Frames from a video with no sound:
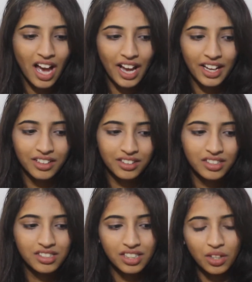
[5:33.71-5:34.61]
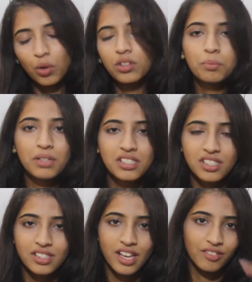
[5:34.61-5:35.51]
I did see all the
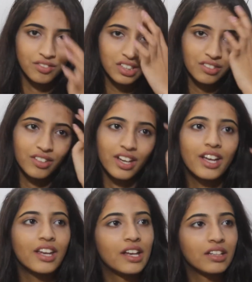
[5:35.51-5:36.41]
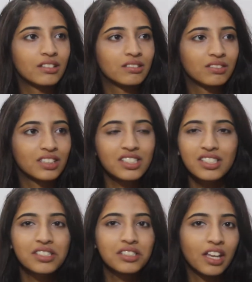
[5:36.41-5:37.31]
pieces everywhere and
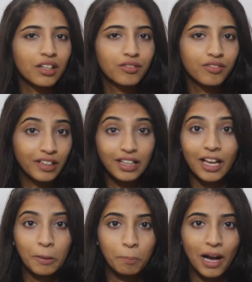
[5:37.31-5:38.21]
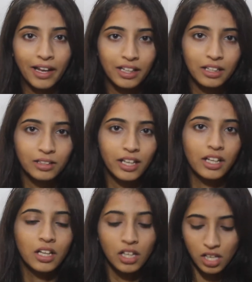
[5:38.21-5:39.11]
just didn't feel like buying
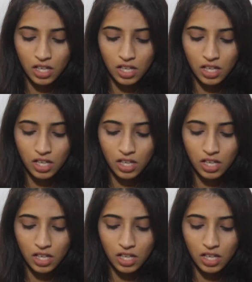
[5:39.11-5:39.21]
anything